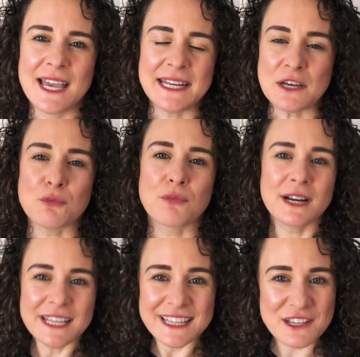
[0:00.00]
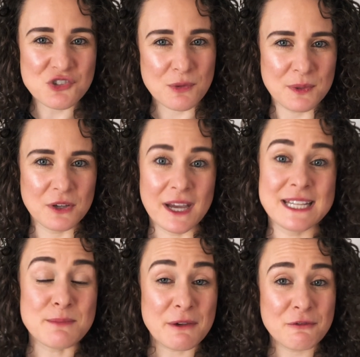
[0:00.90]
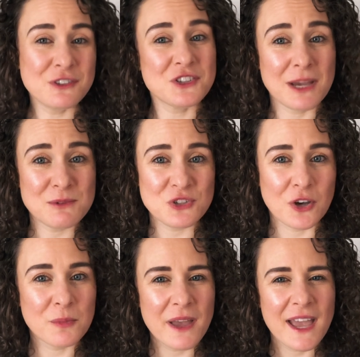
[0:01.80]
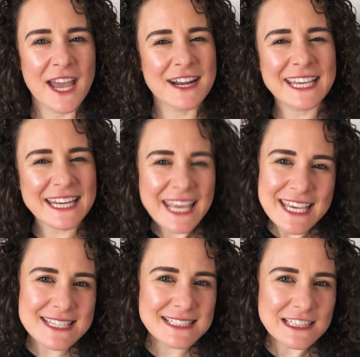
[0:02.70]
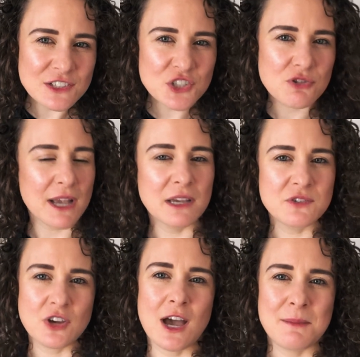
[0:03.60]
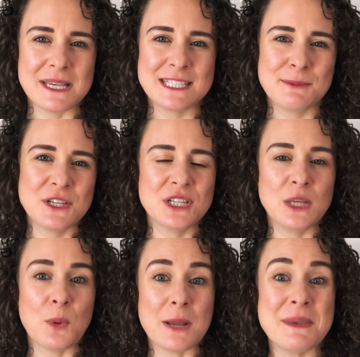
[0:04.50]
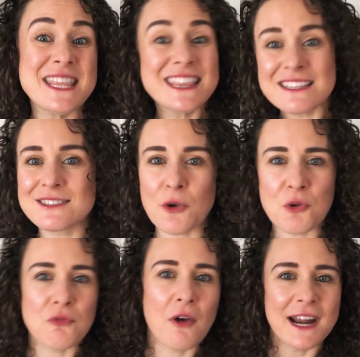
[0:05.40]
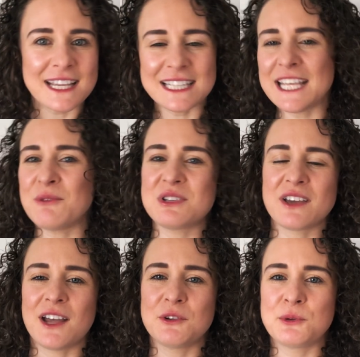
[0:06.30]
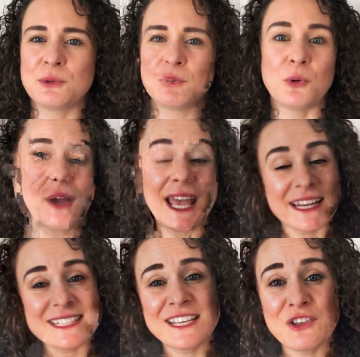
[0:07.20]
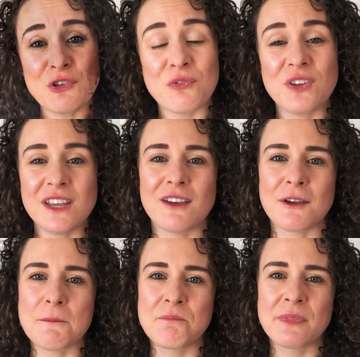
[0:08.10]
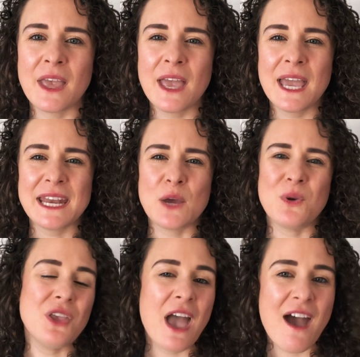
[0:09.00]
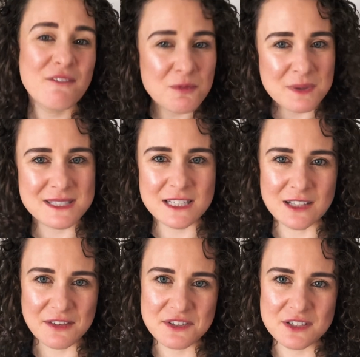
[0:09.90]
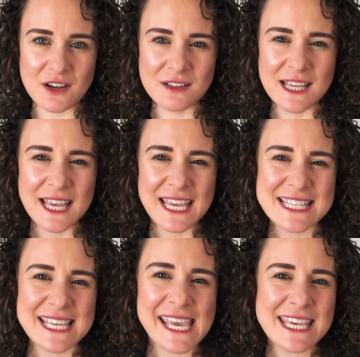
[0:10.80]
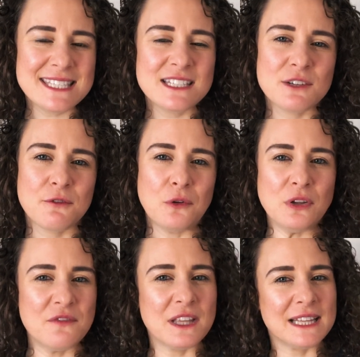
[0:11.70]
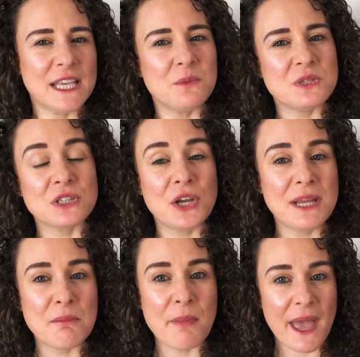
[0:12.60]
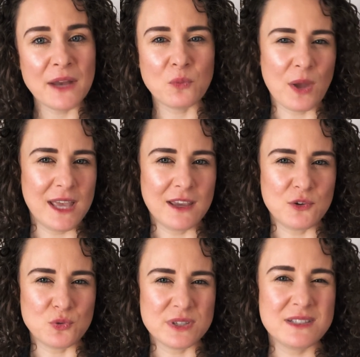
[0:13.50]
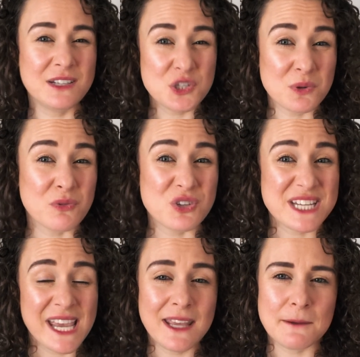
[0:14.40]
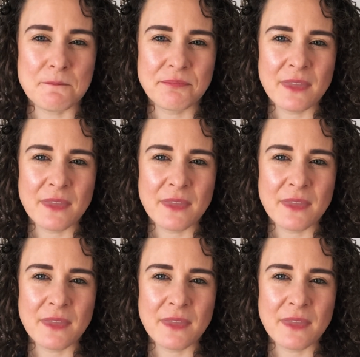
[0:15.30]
Now, running the Intrepid Guide is my full-time job and I can easily lose track of time, especially when I'm in the zone writing a language article or editing a new video. Now, when you have a busy lifestyle, it's easy to fall off the language learning bandwagon or stick to a routine.